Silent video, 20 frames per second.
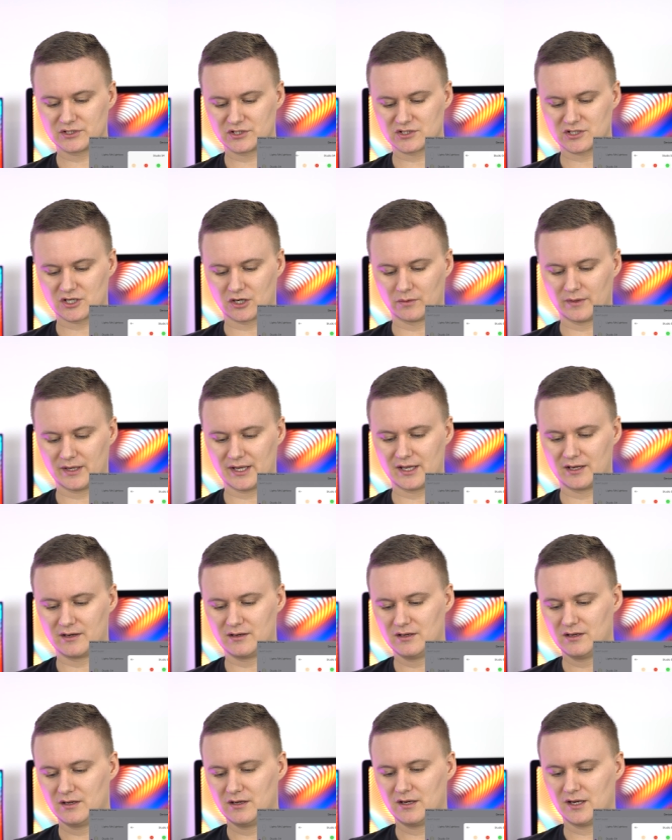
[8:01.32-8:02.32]
just go
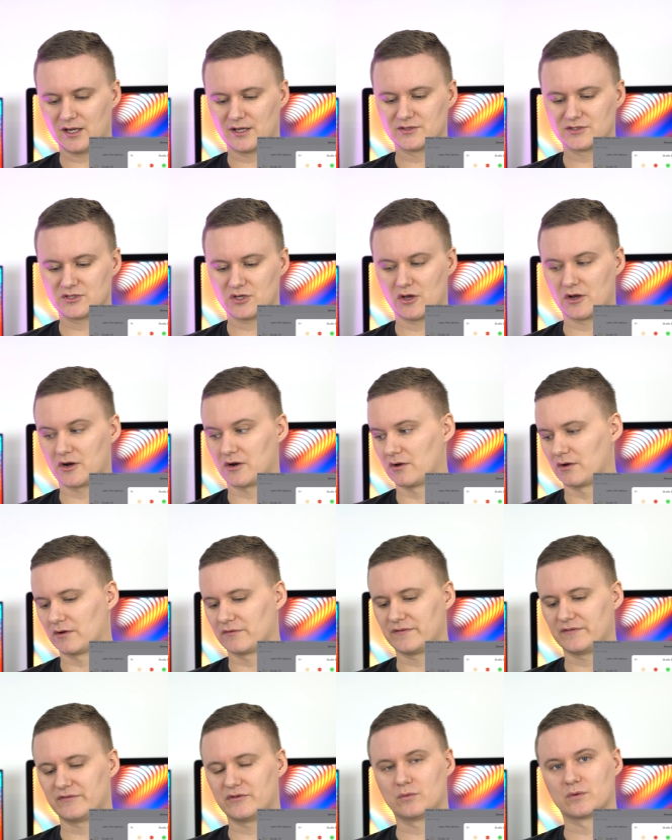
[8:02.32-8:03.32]
ahead and turn it
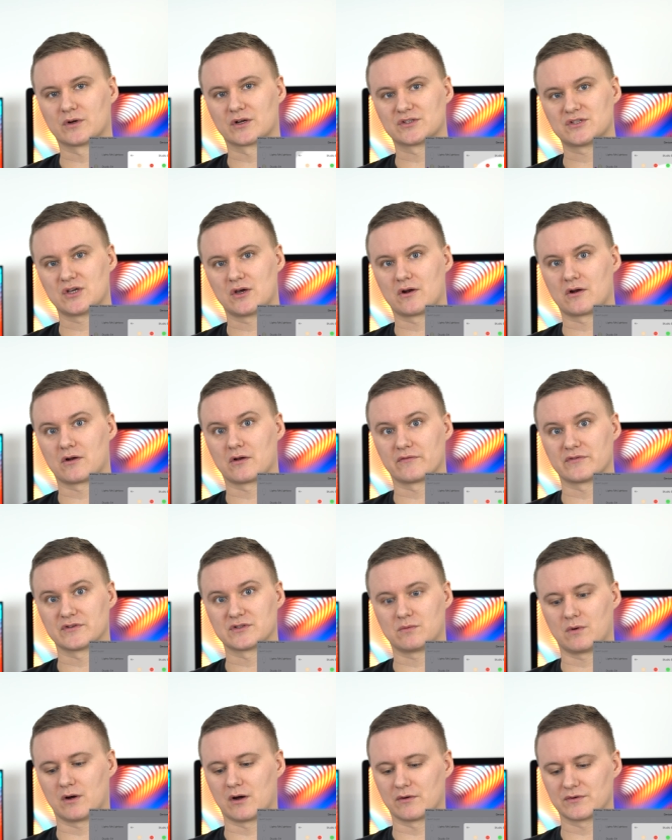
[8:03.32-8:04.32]
off if you want to turn it off
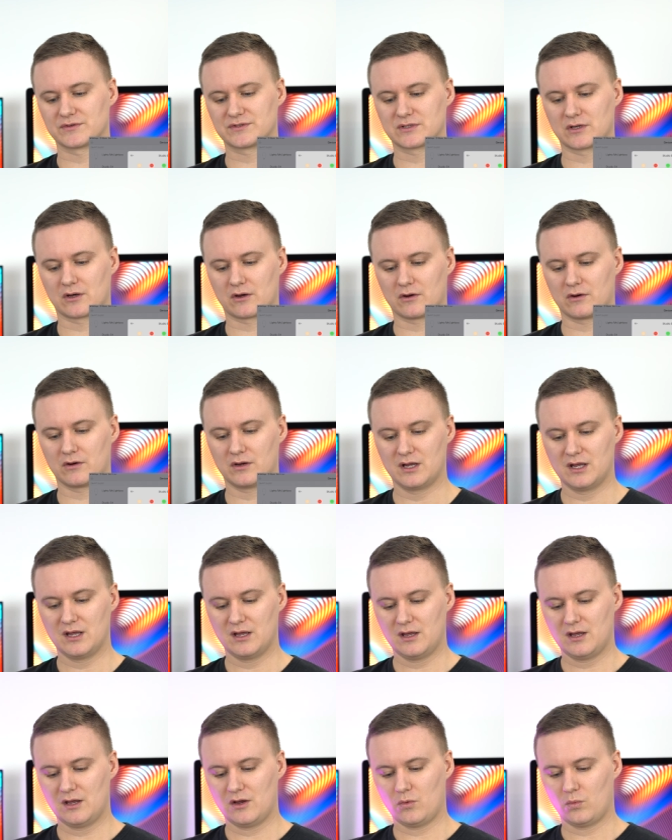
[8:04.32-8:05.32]
as well. So
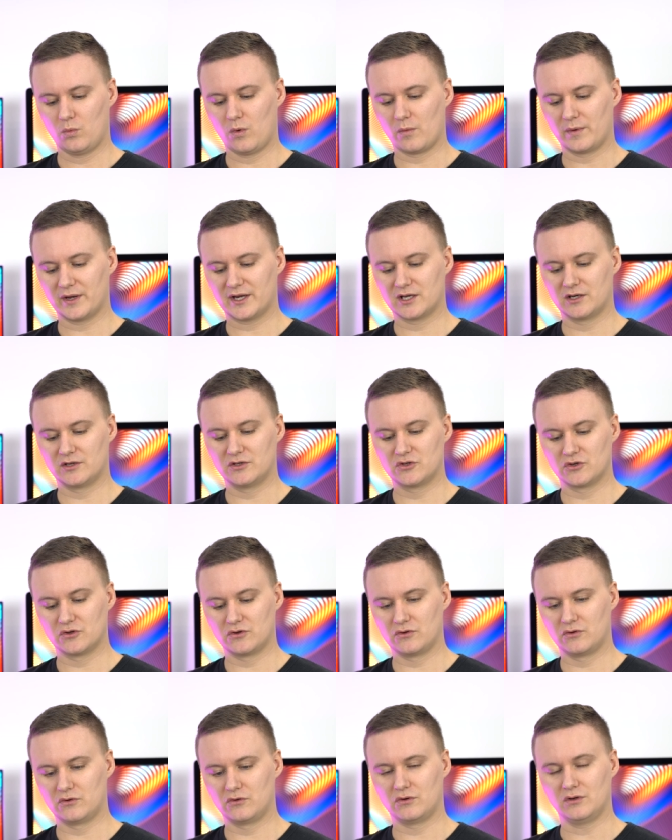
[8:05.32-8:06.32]
what we can
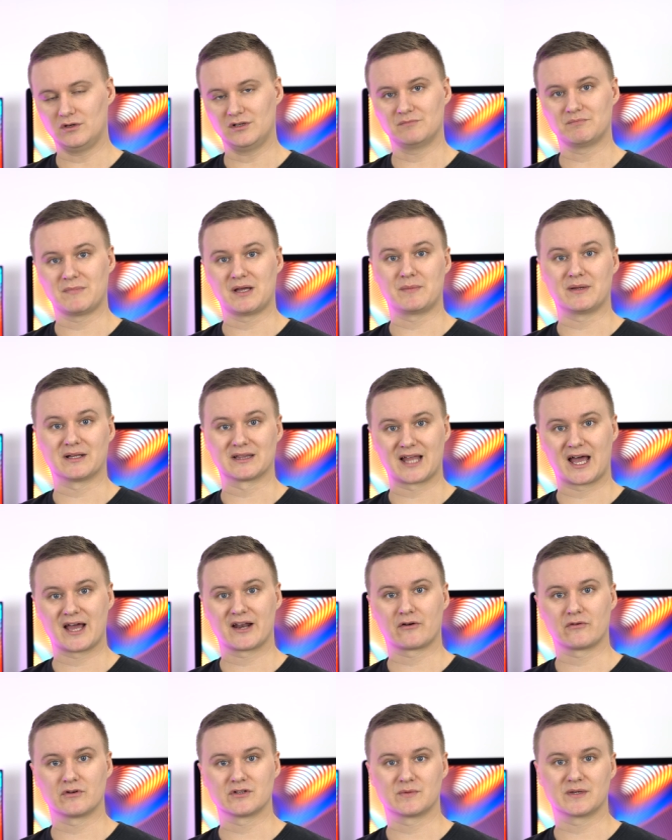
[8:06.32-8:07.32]
do maybe
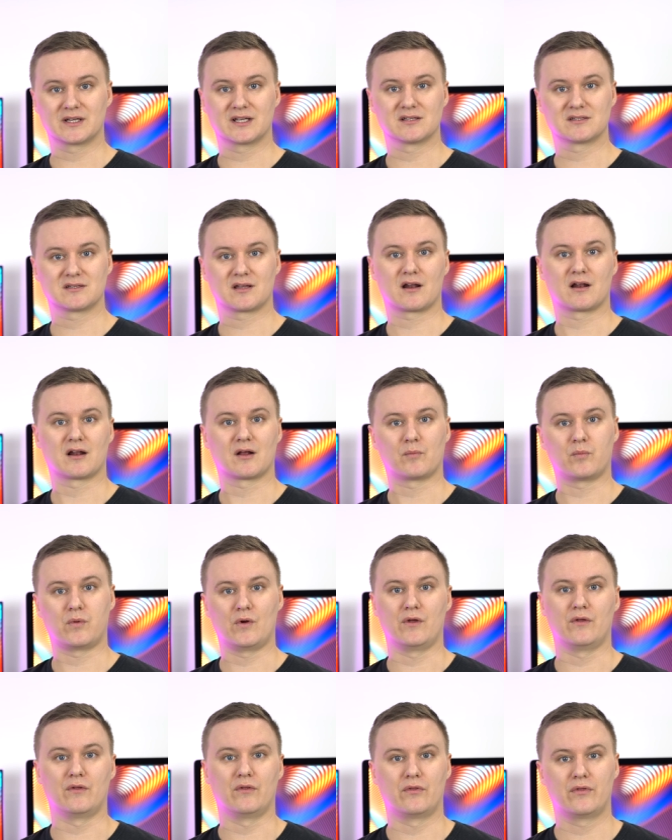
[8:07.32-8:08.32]
later is we can set it up
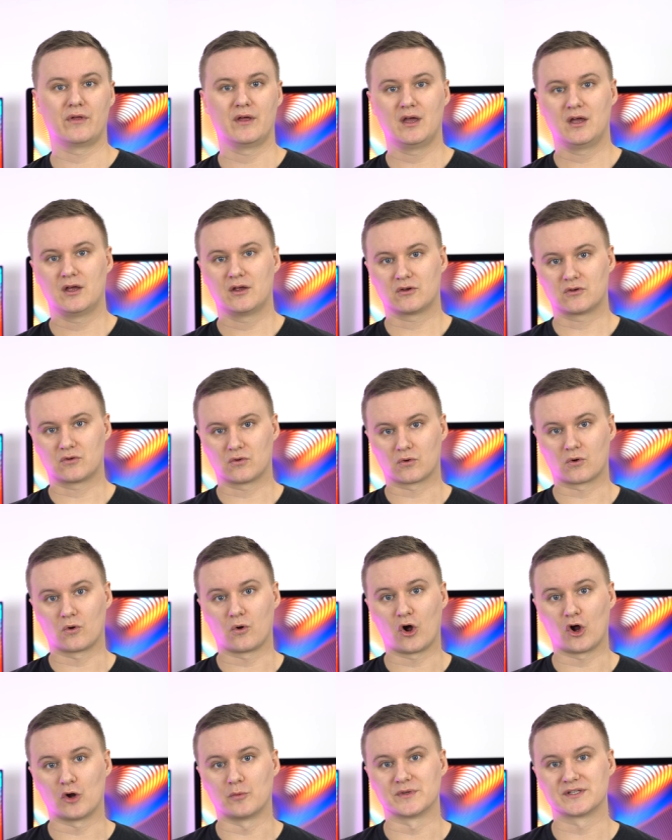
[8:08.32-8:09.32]
with Google
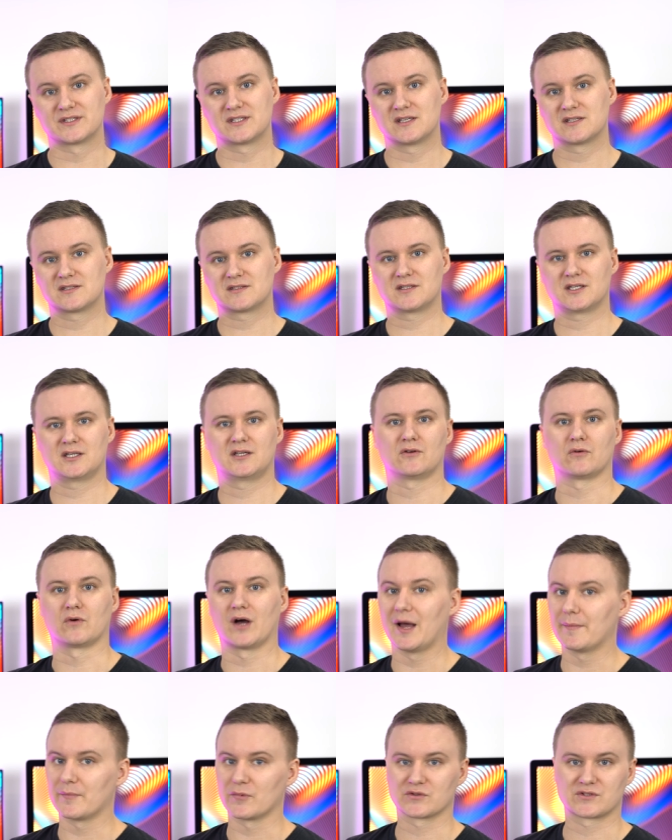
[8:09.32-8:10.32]
Home Assistant or
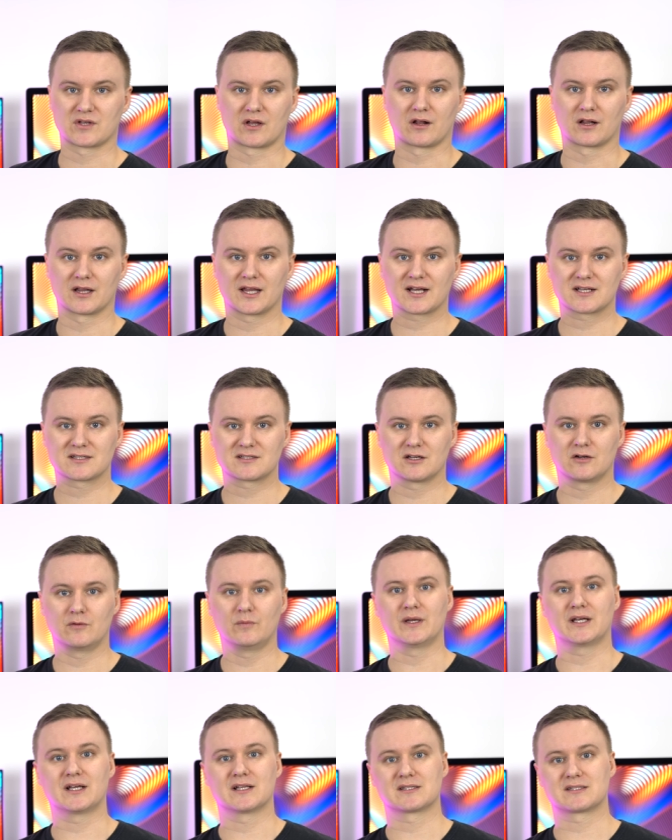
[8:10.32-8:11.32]
Amazon Alexa, and
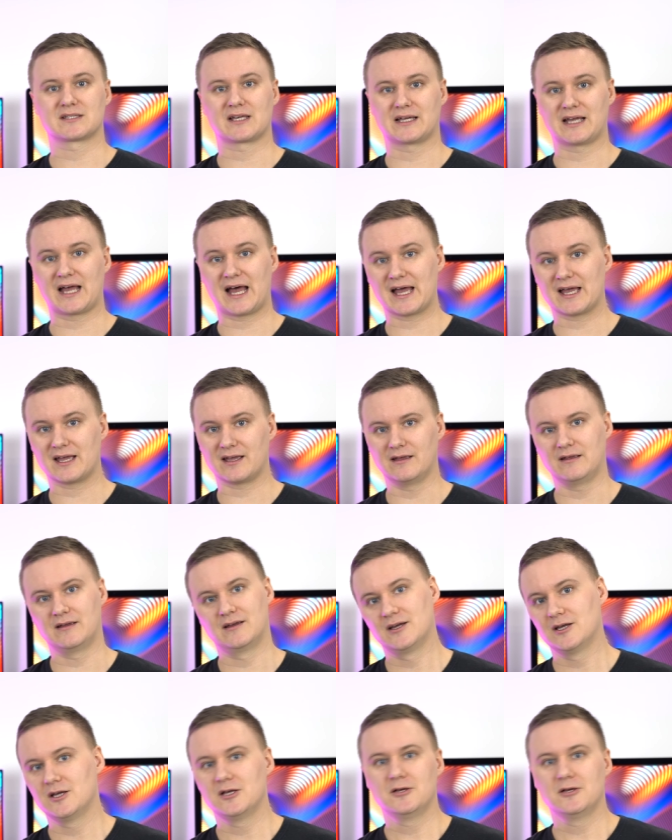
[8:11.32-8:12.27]
we can say, hey,